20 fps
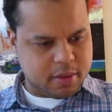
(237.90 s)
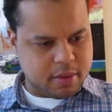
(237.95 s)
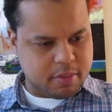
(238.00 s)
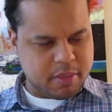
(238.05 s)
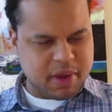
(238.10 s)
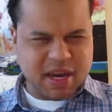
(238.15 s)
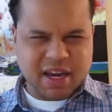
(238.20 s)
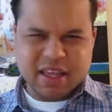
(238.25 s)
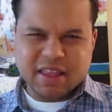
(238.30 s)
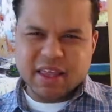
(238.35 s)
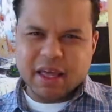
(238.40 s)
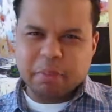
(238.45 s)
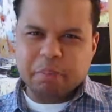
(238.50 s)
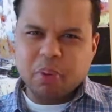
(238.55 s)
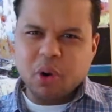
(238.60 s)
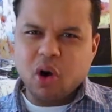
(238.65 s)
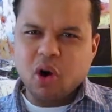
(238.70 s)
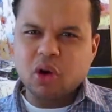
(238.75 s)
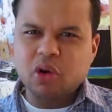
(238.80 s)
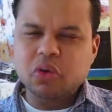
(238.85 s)
meaning that
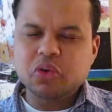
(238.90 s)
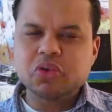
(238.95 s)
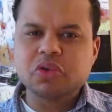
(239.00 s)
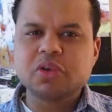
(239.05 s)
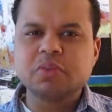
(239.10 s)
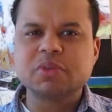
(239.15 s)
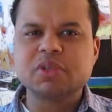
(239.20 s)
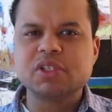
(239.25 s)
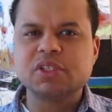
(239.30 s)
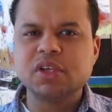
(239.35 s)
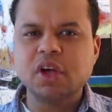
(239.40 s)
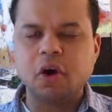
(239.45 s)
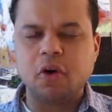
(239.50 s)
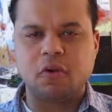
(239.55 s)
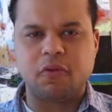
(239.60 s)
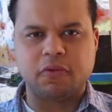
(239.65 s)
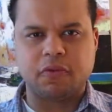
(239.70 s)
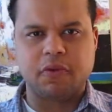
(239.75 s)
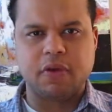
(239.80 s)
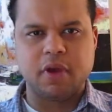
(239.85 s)
particles
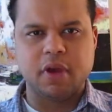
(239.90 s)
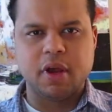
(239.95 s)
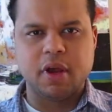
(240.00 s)
themselves